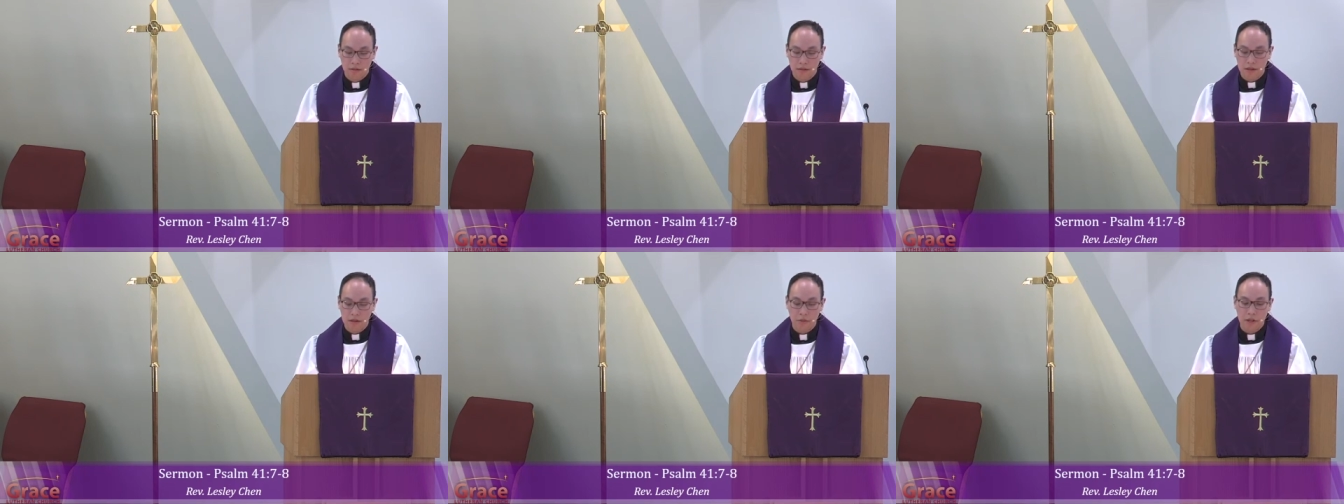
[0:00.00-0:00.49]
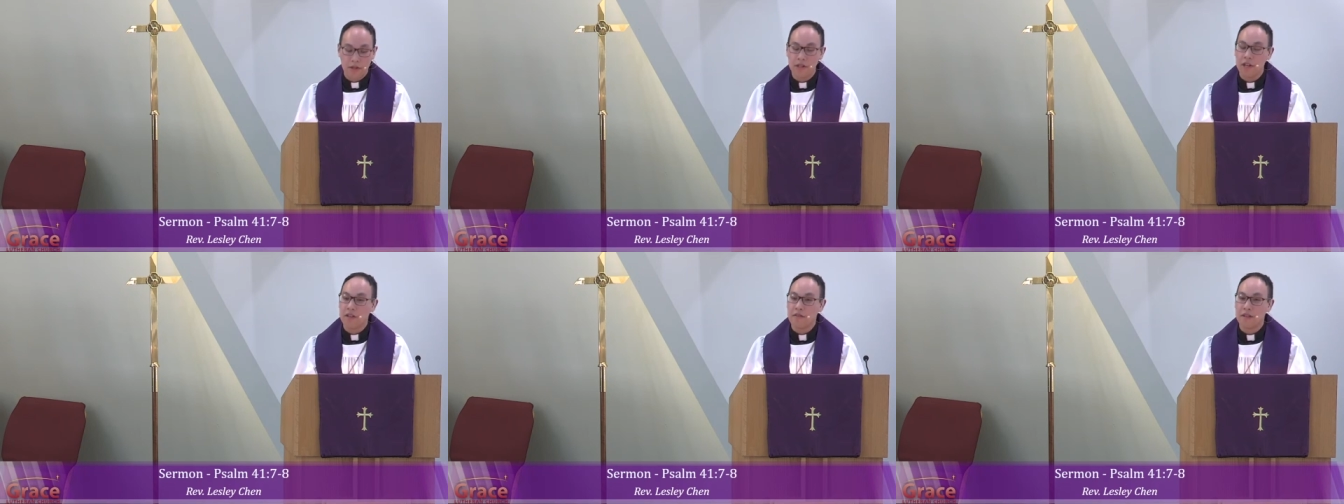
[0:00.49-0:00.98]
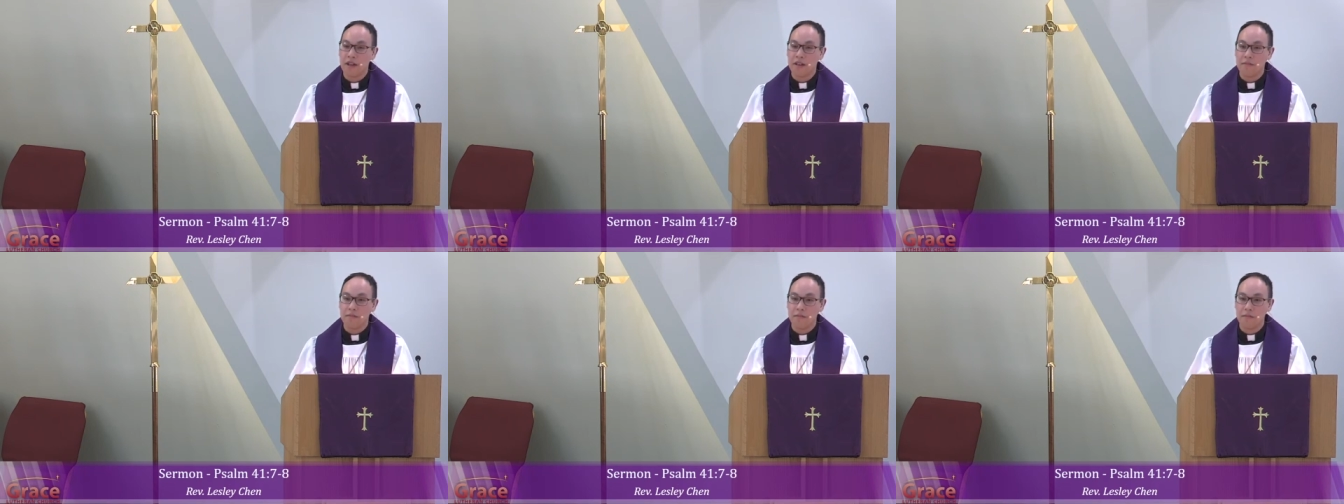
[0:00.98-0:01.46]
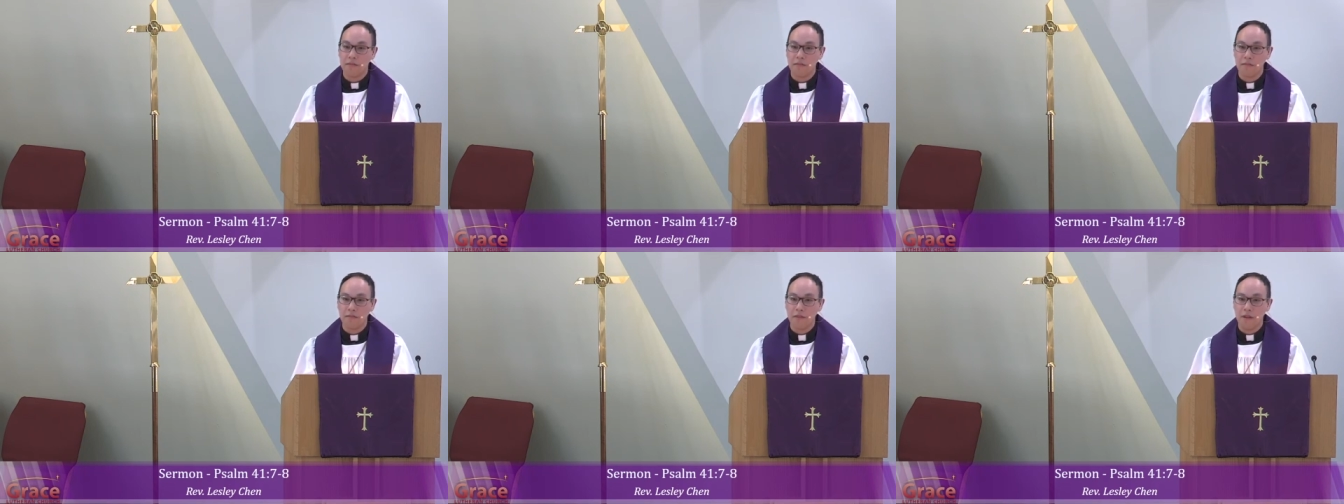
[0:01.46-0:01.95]
That sweet ding that
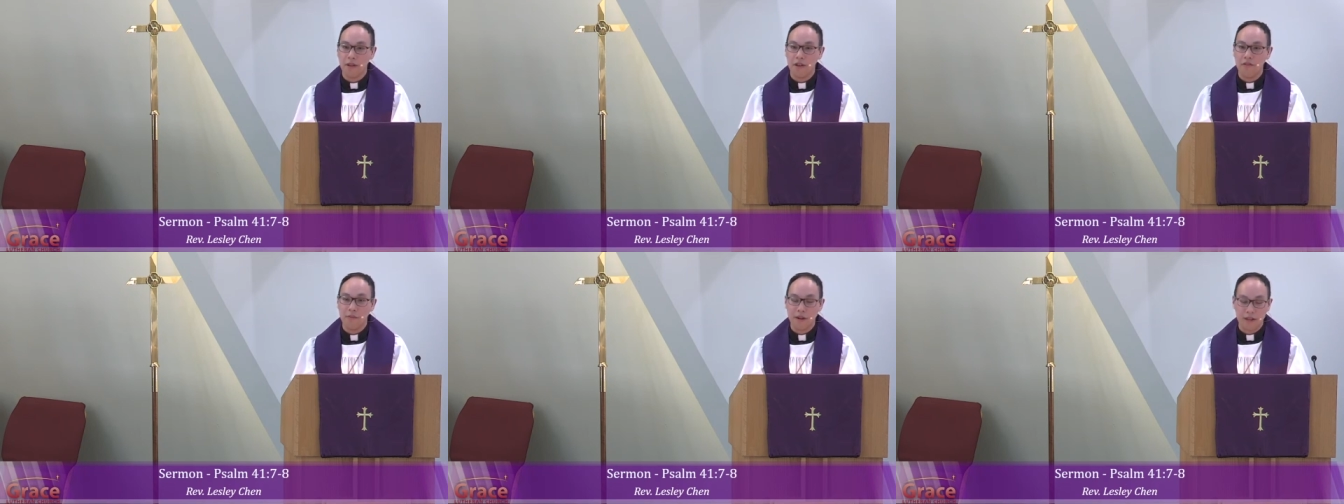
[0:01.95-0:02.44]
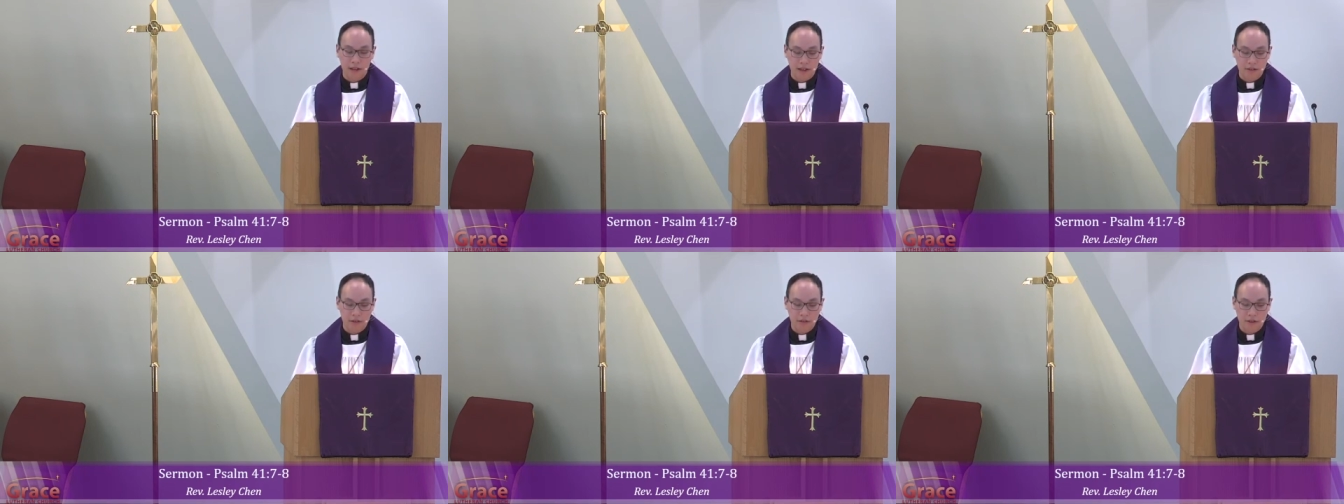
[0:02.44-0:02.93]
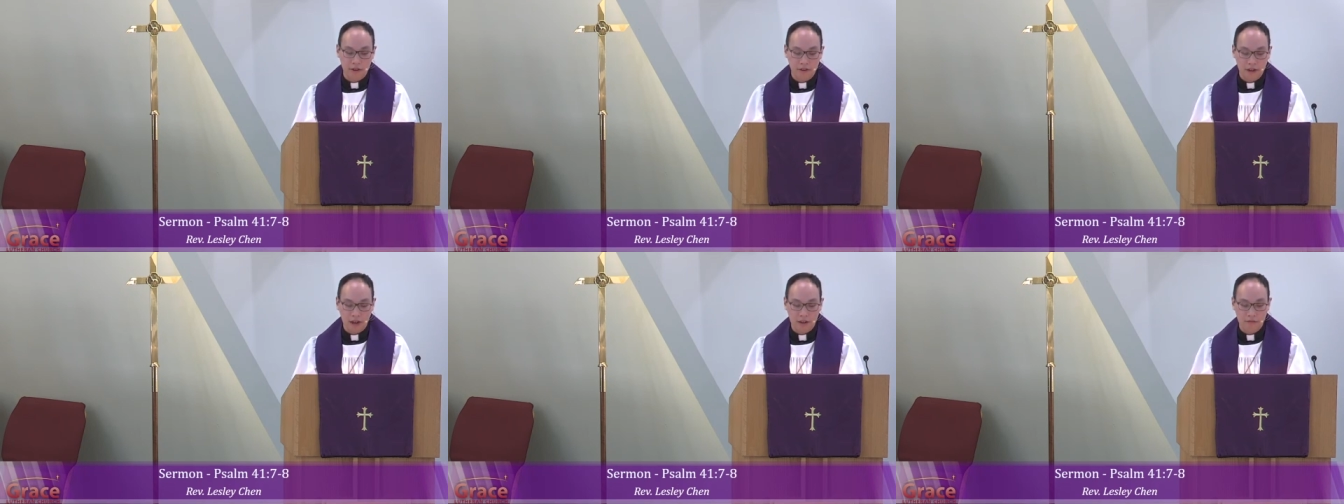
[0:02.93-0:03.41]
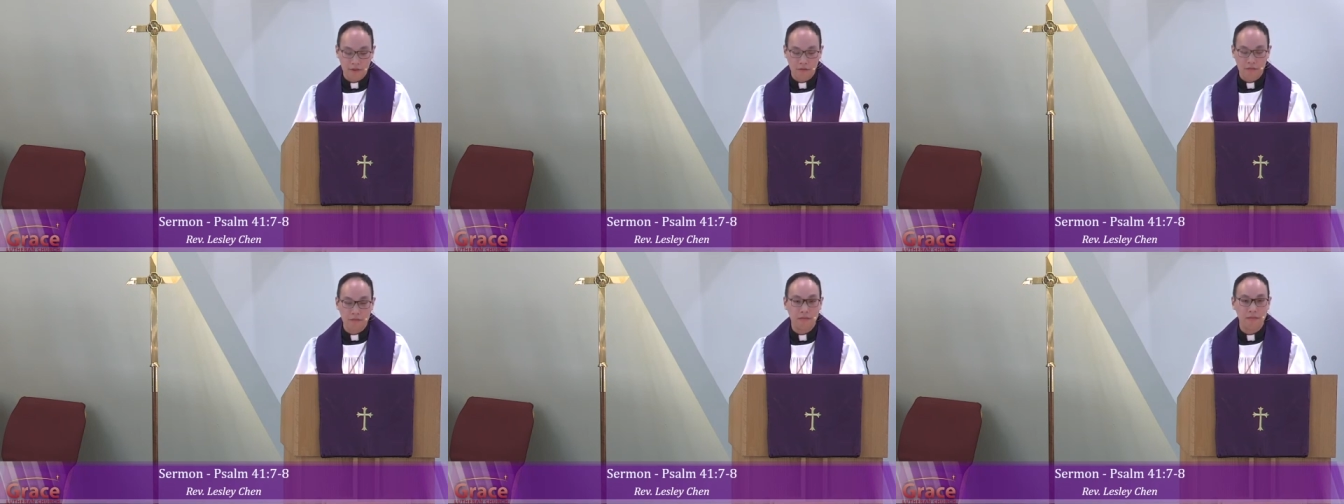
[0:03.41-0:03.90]
everybody has on their
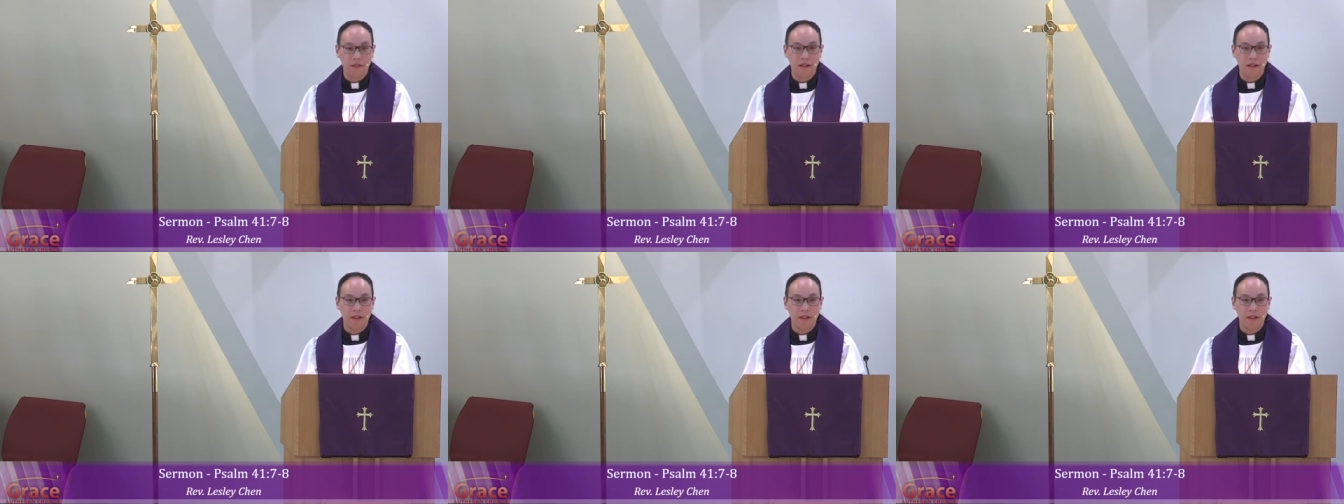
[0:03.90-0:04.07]
iPhone